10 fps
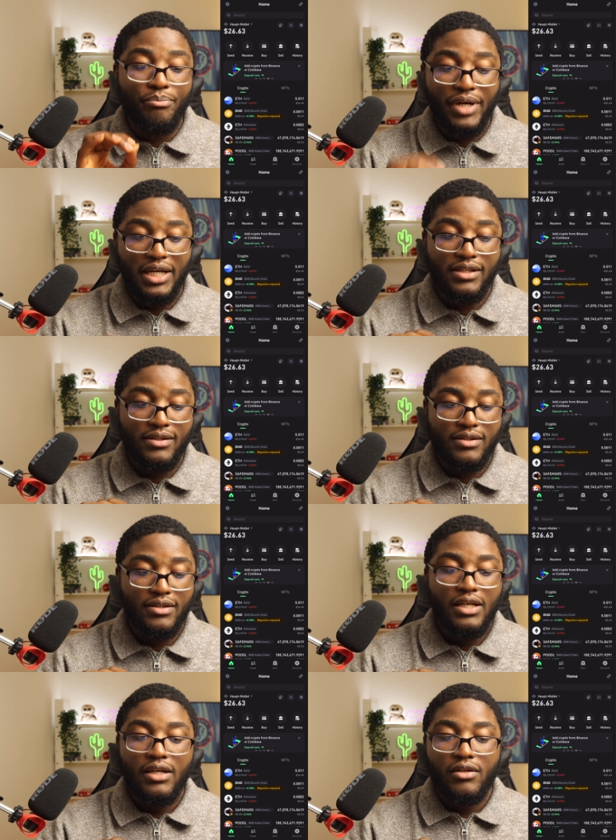
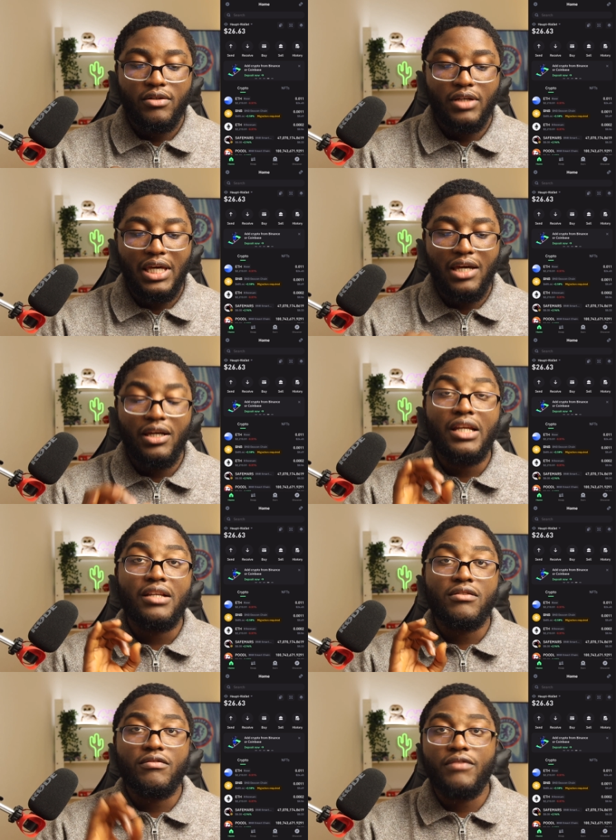base. Okay, it
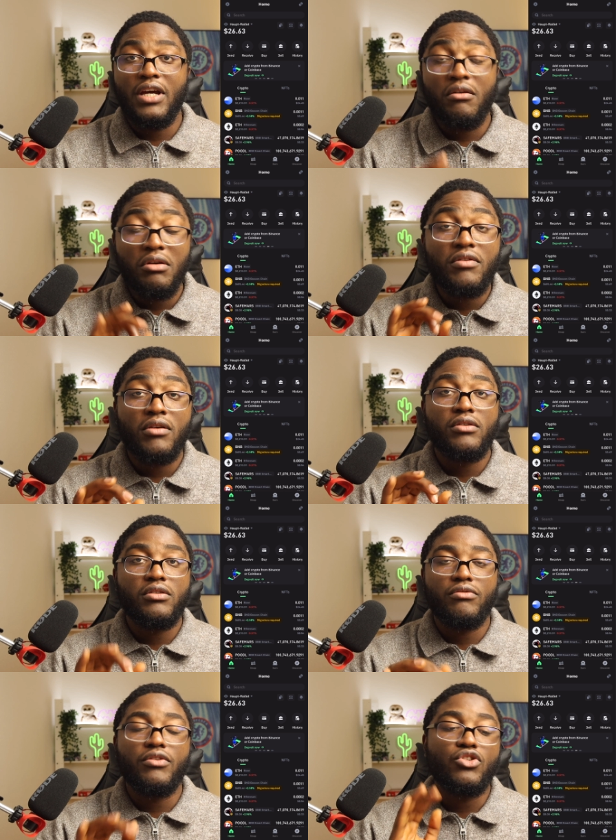is very, very
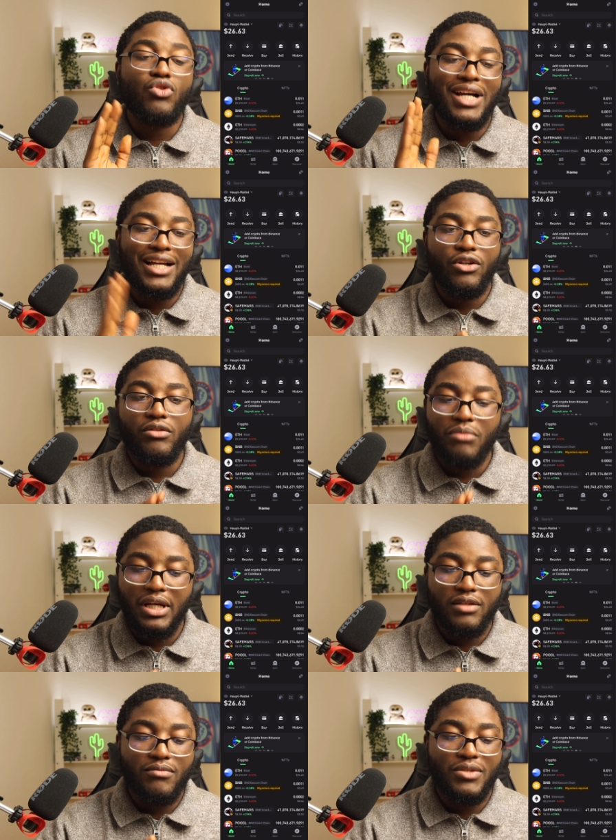different. You cannot
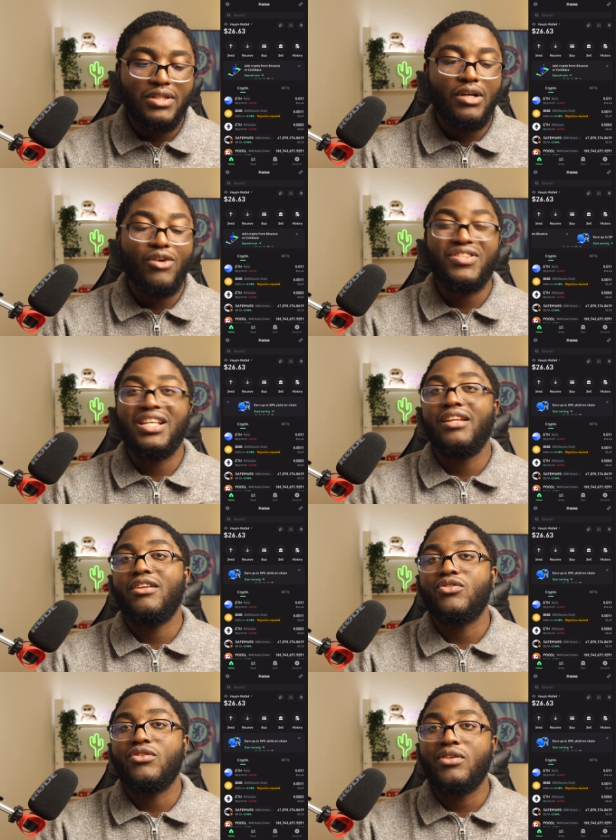make the mistake of sending
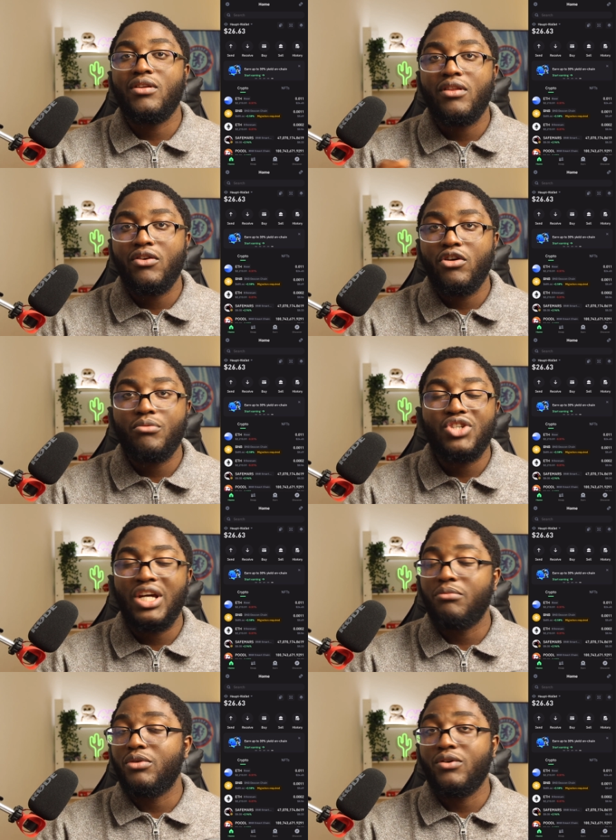it to the Ethereum
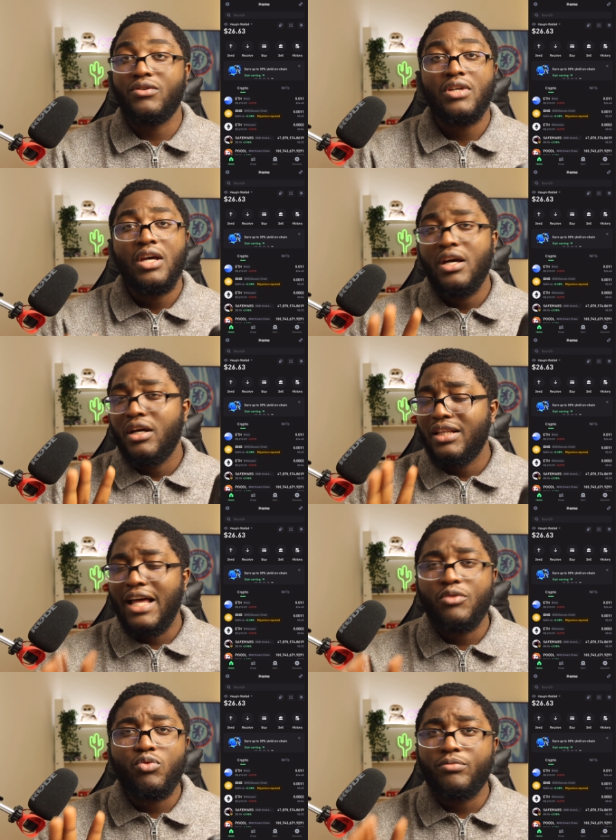chain because
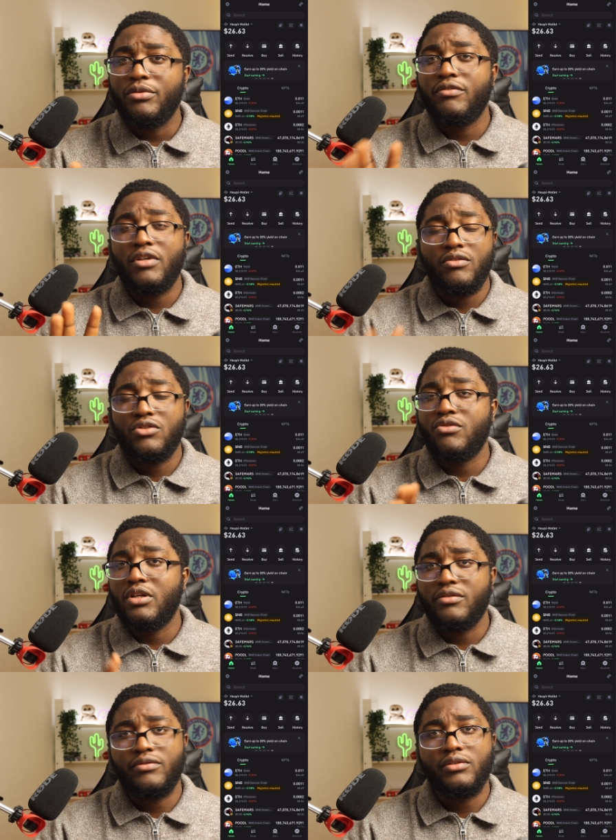that would be very
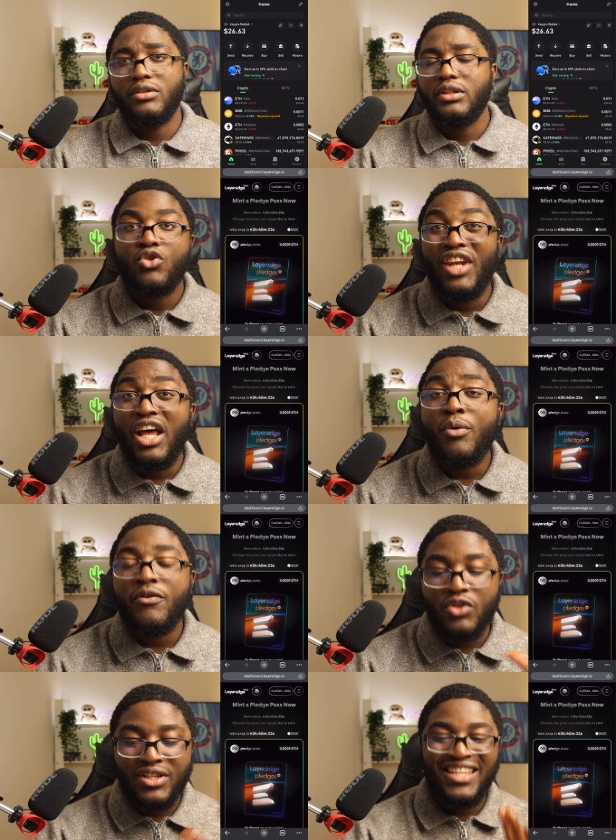stressful. So now we
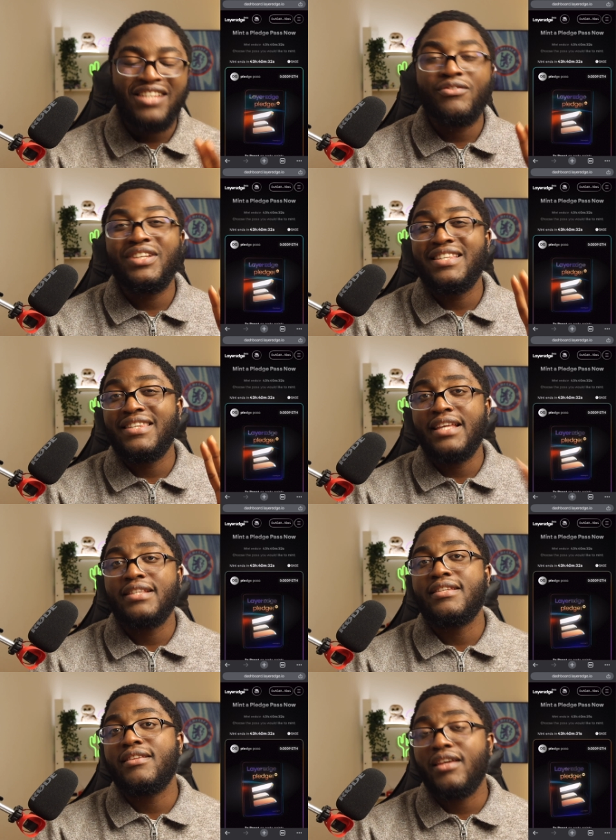have successfully
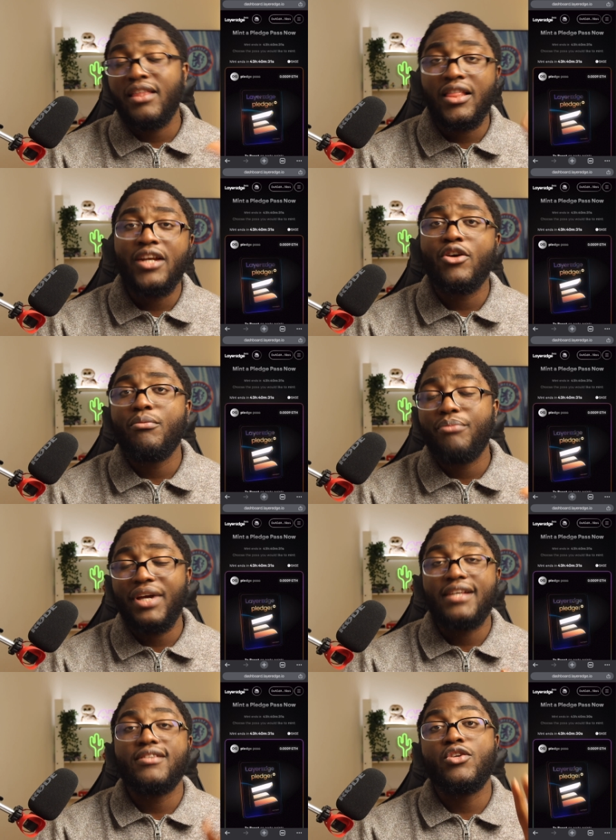sent the Ethereum
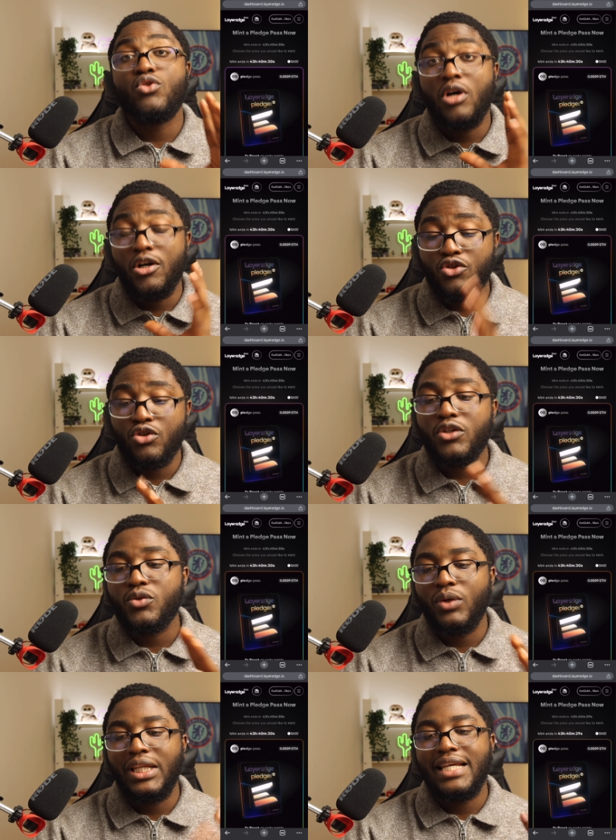base into our
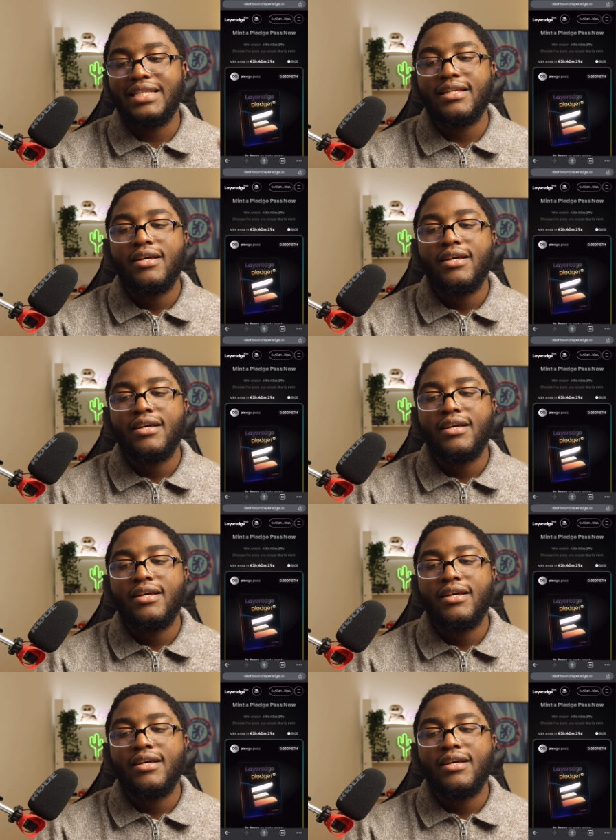Trust Wallet.